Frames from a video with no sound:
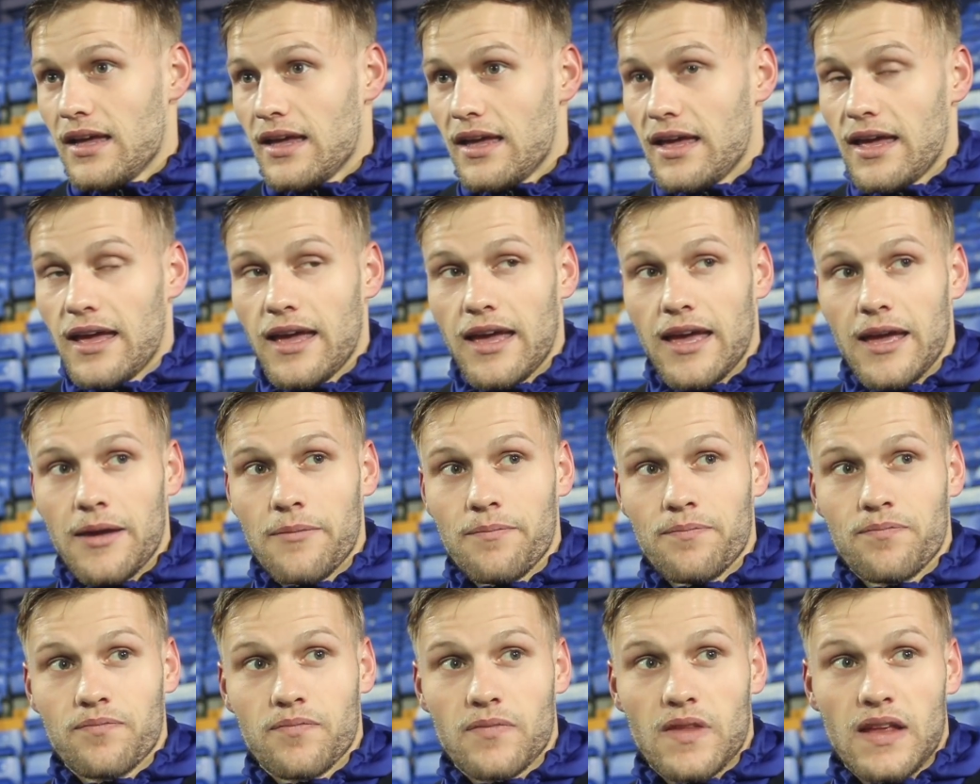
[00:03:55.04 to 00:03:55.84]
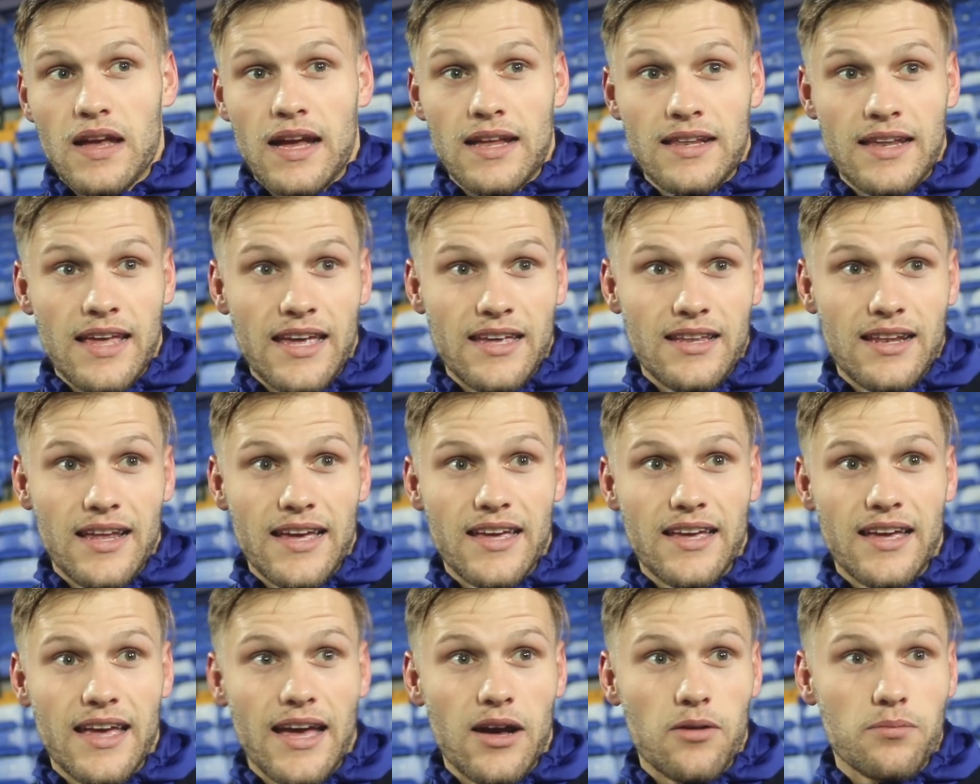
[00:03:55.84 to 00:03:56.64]
And they,
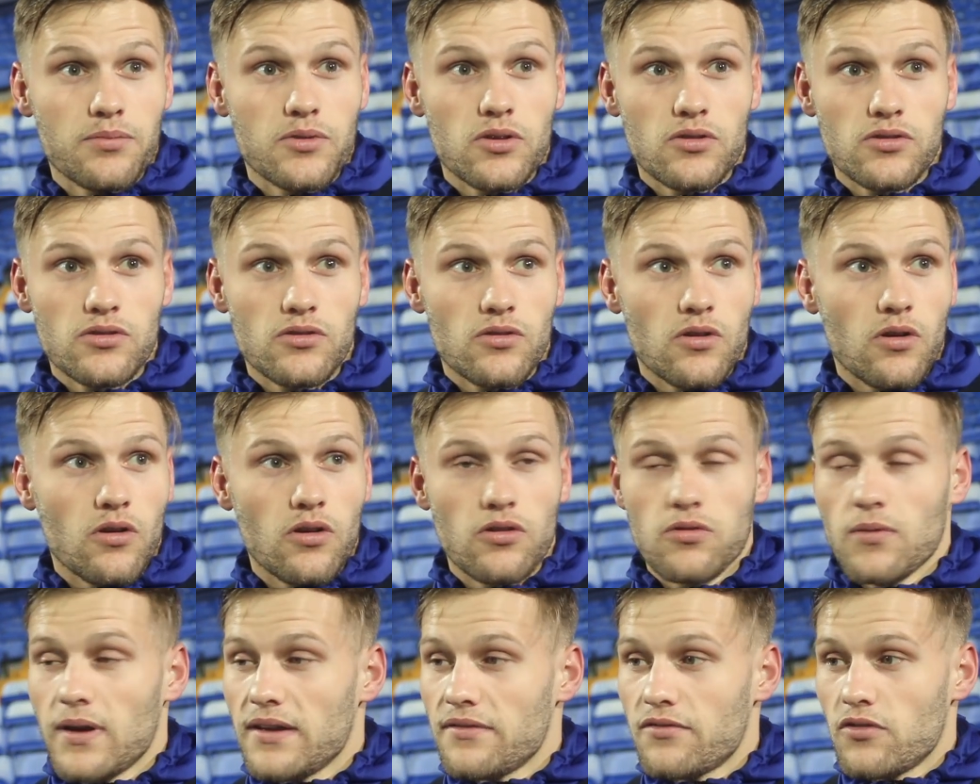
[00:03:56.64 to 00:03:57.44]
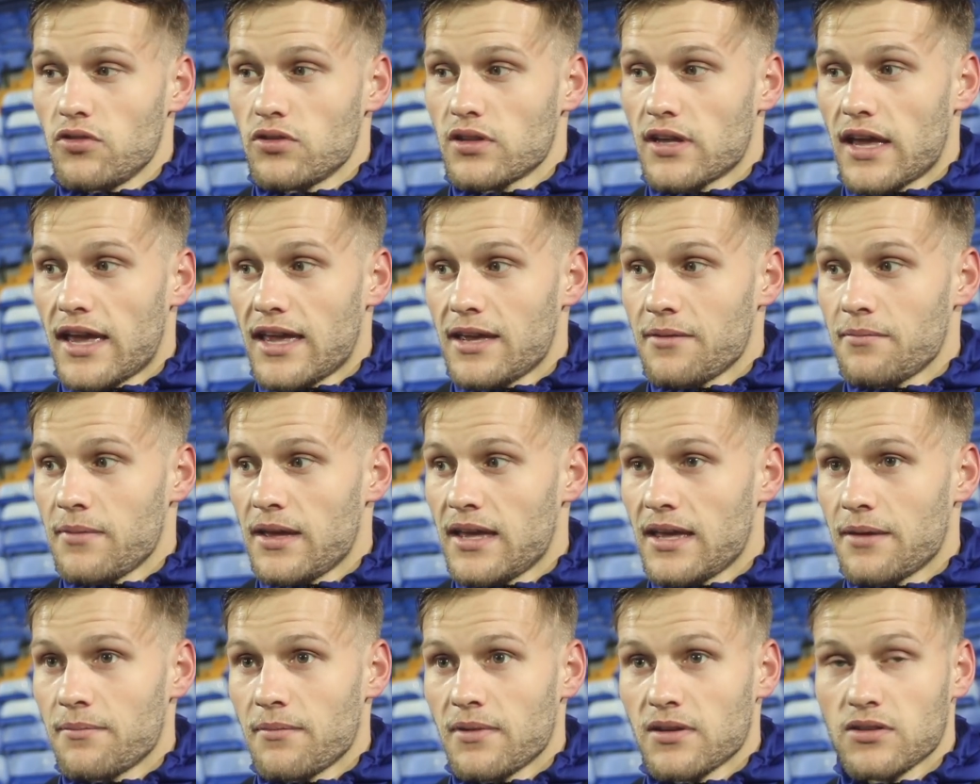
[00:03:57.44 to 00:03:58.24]
like, helped us all the way through the game.
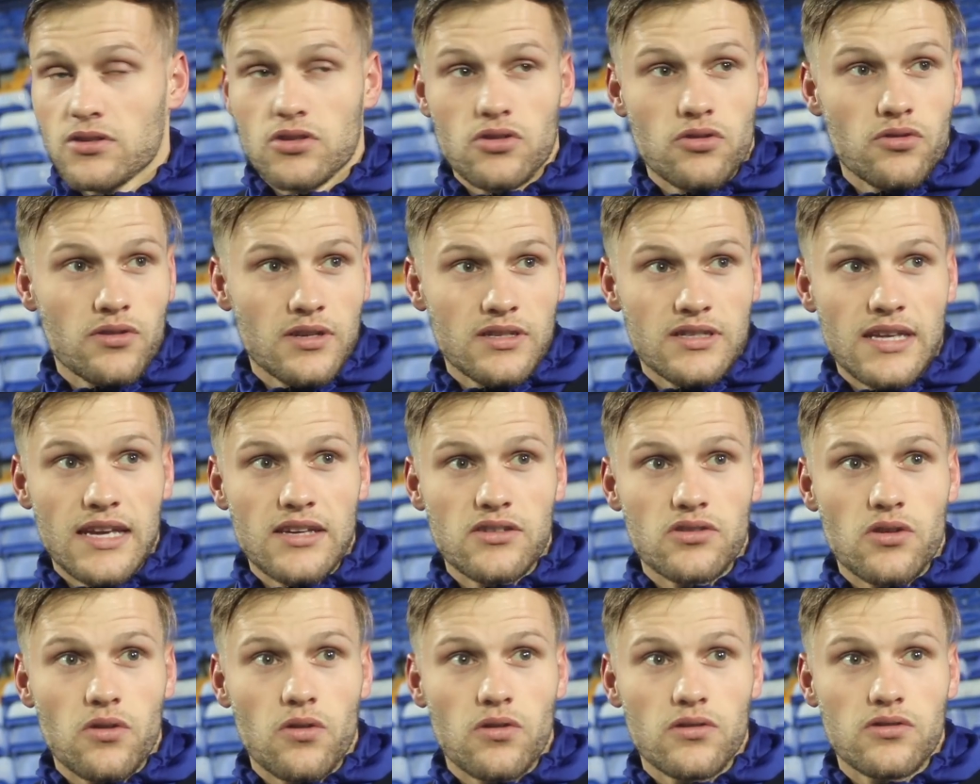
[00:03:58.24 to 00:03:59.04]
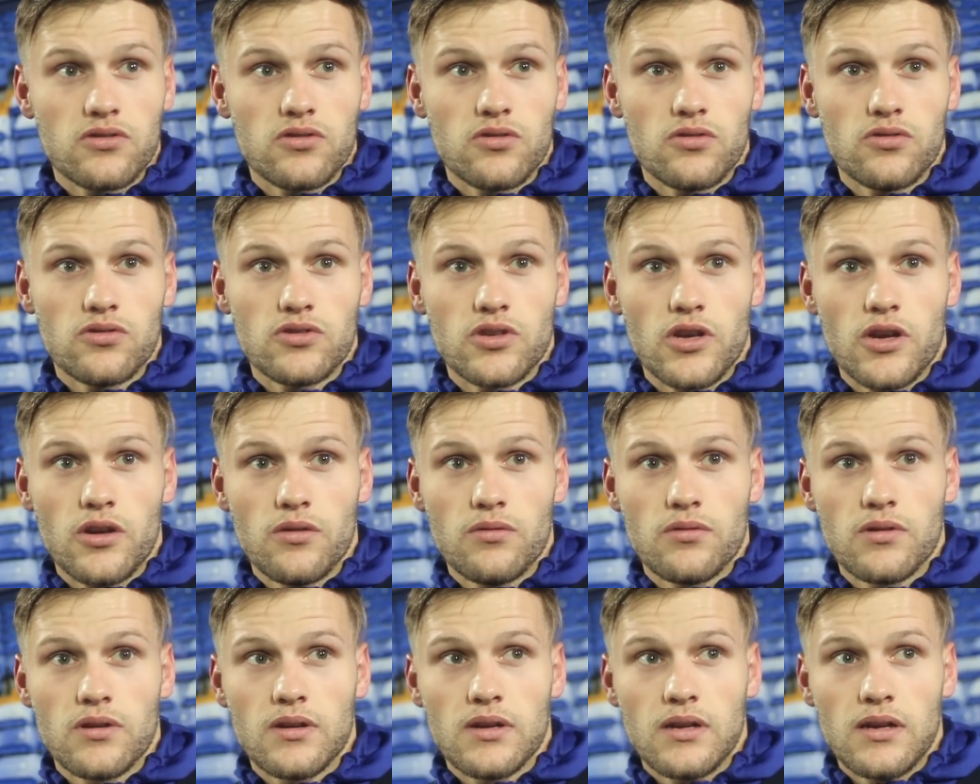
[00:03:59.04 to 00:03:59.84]
As soon as they scored
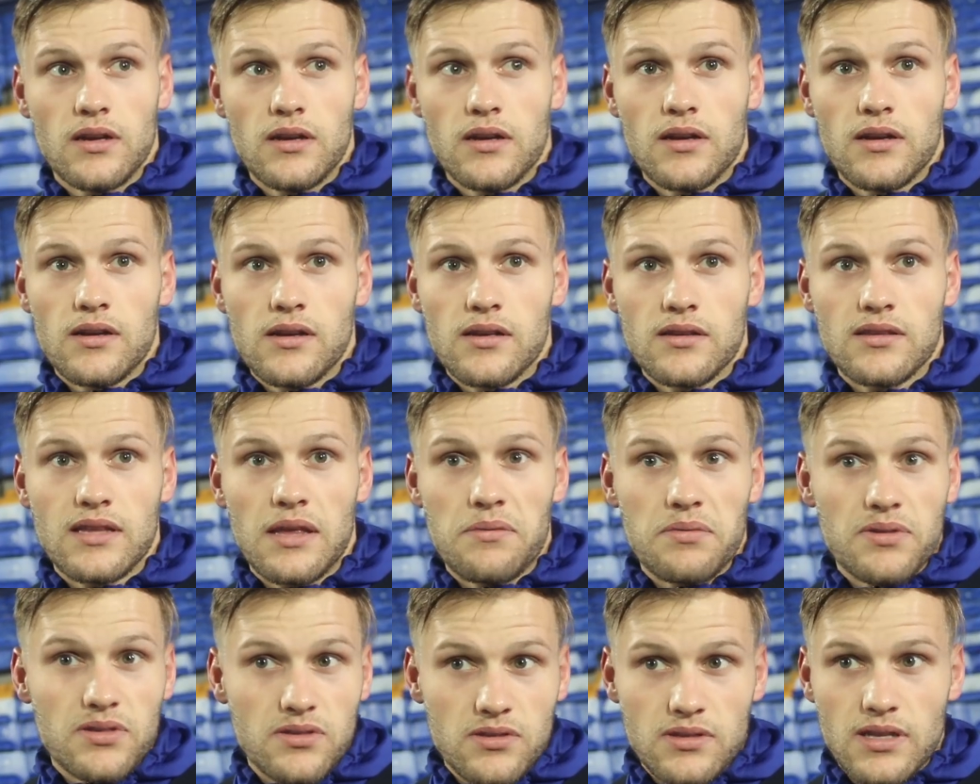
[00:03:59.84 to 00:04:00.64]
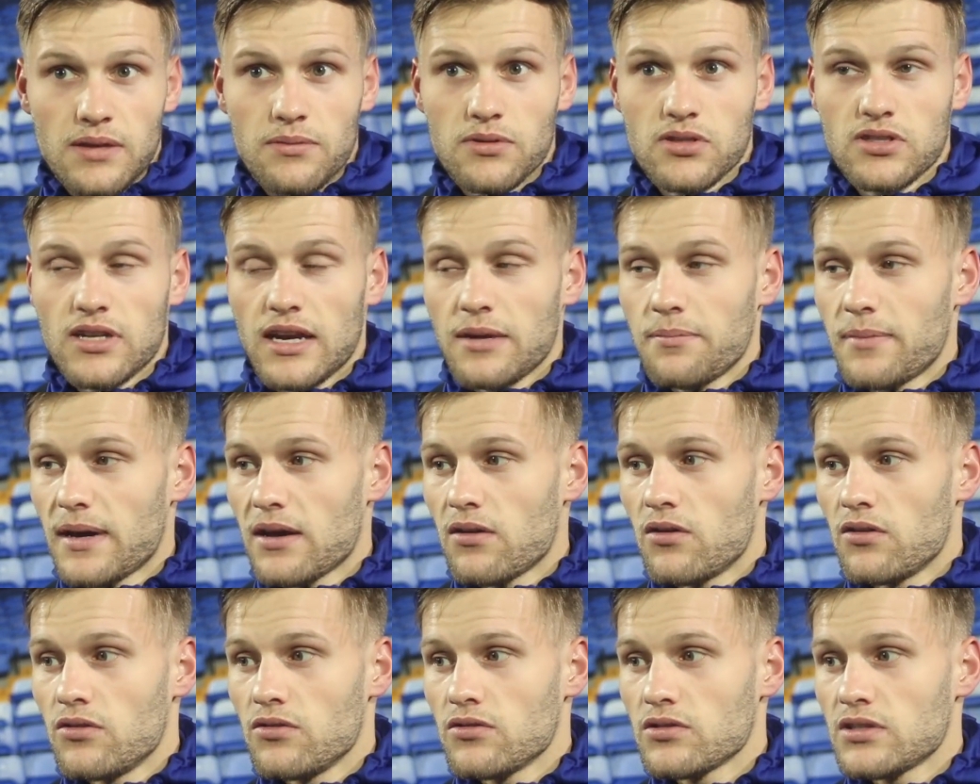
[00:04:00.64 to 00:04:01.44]
2-2, they were straight
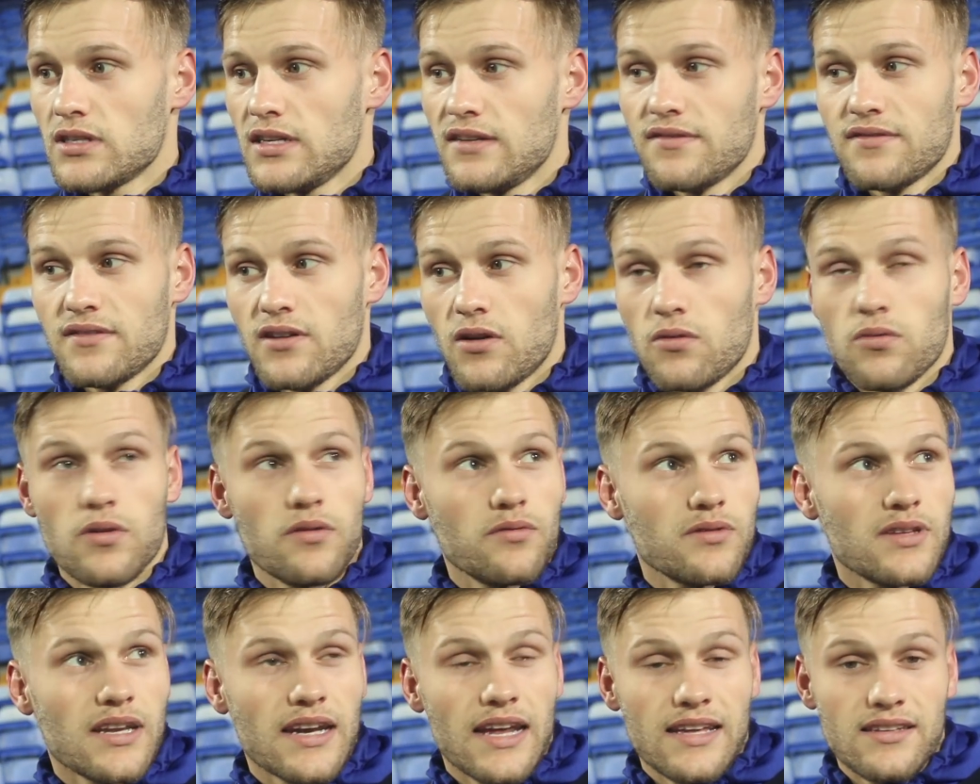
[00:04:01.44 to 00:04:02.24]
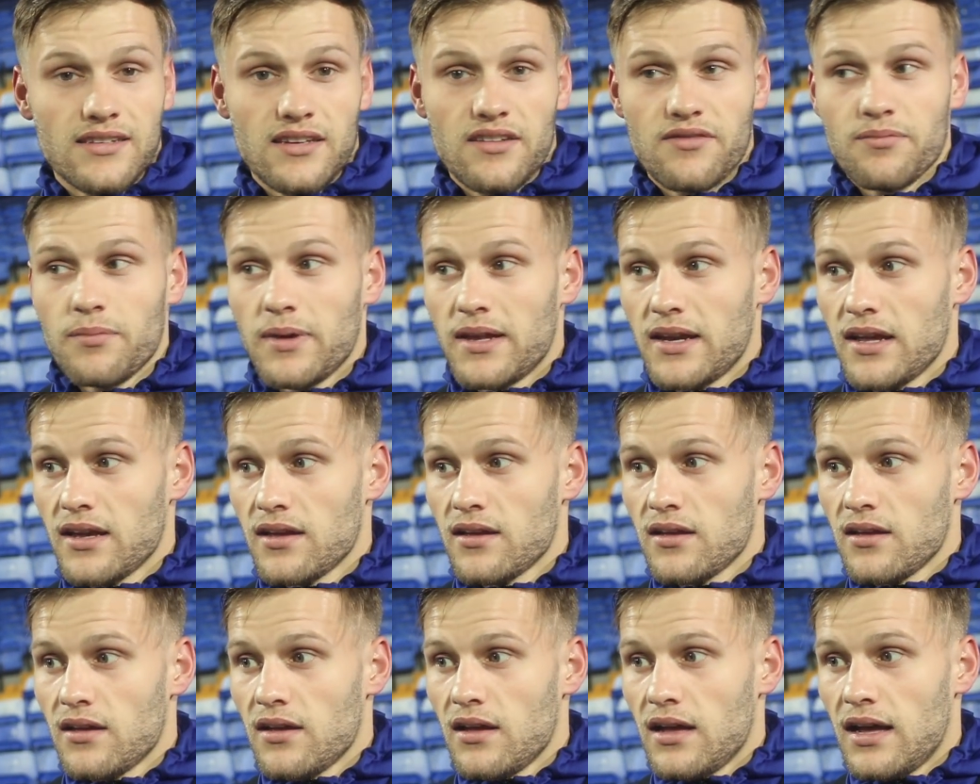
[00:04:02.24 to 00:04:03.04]
back on us, even though it was the 90th minute,
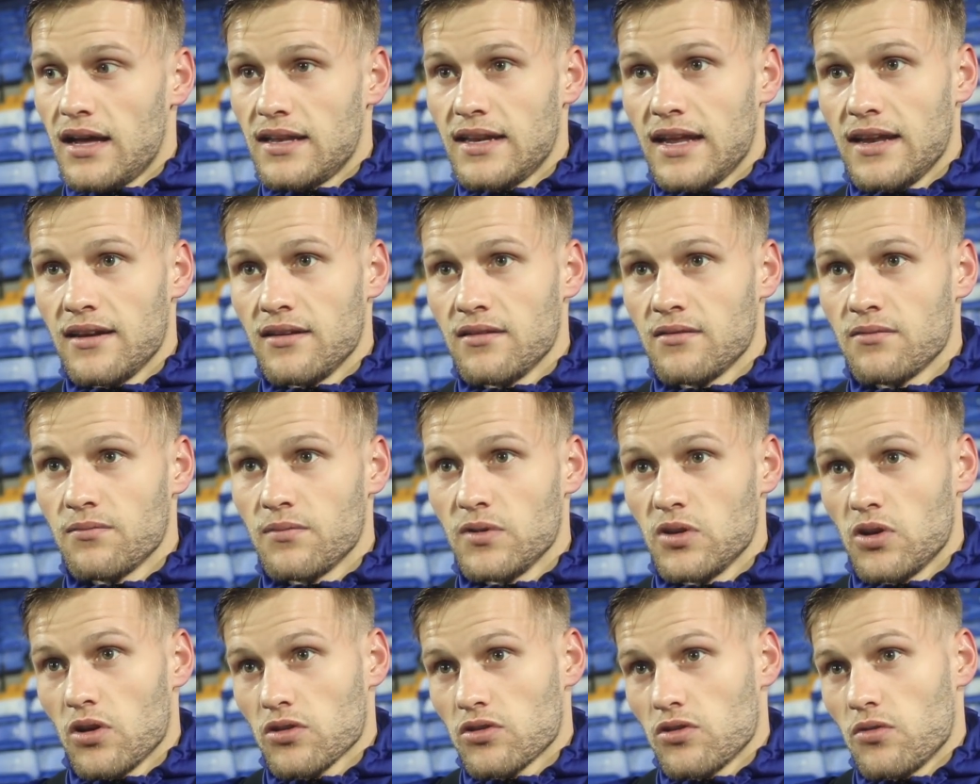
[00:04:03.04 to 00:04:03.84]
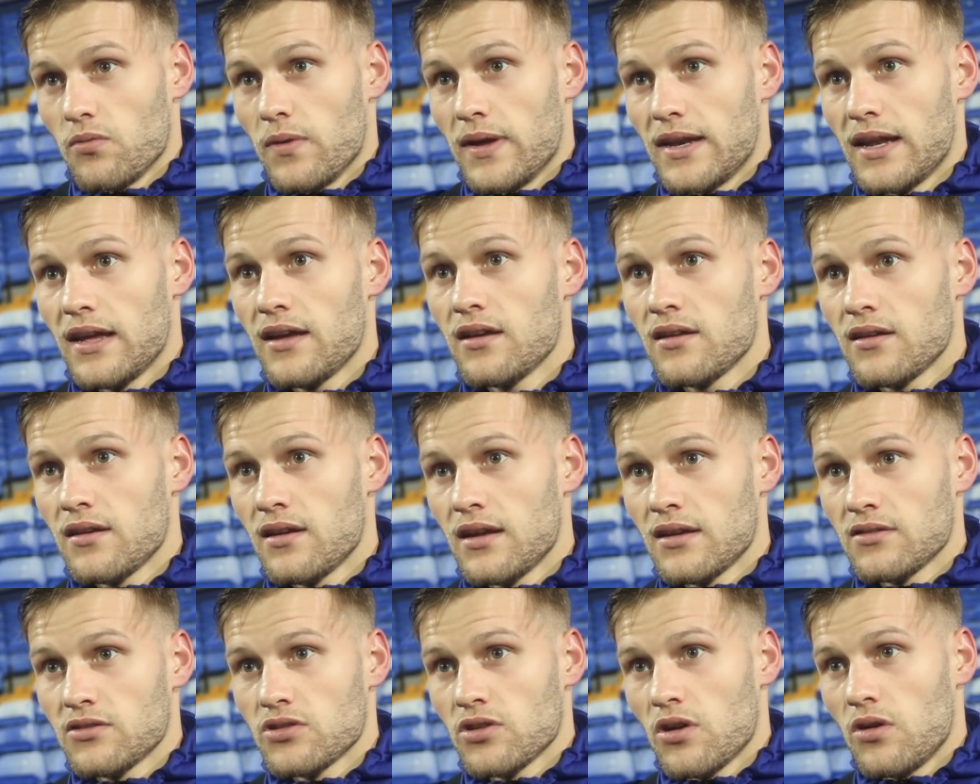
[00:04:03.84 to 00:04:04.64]
and then we got the winner,
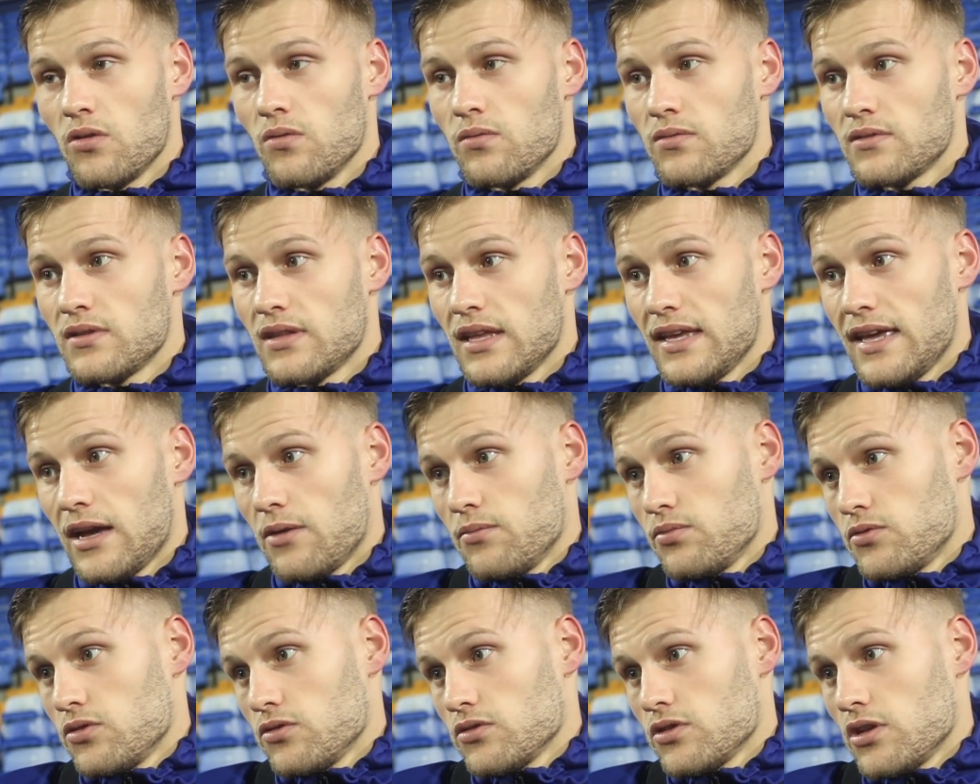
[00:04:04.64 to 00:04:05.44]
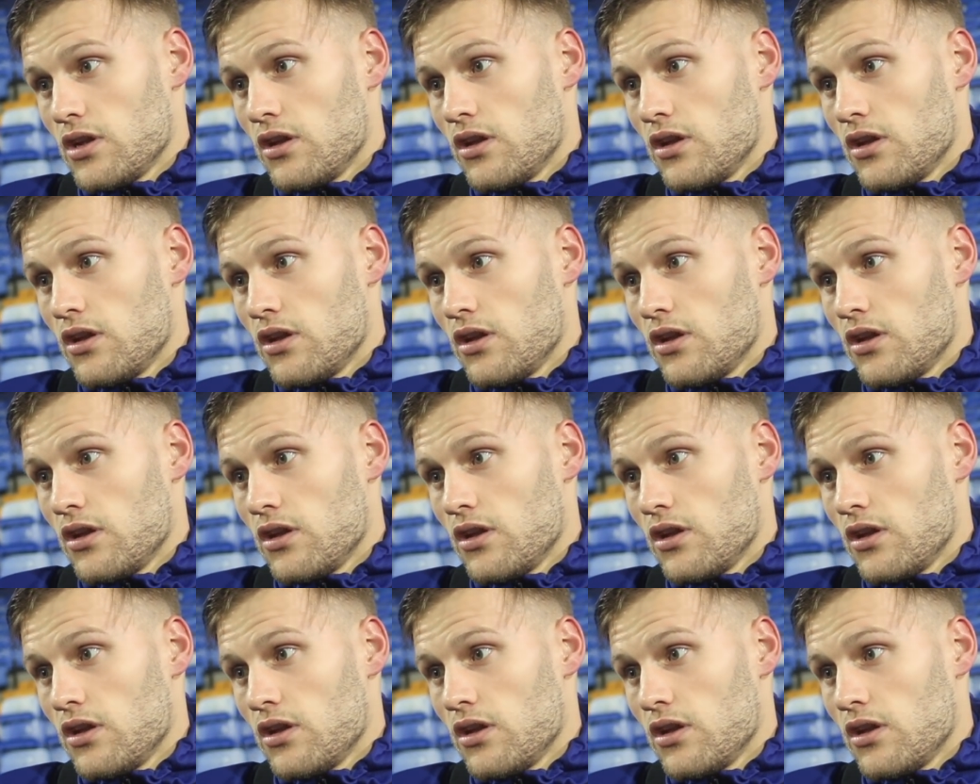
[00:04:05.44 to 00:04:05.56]
so they helped us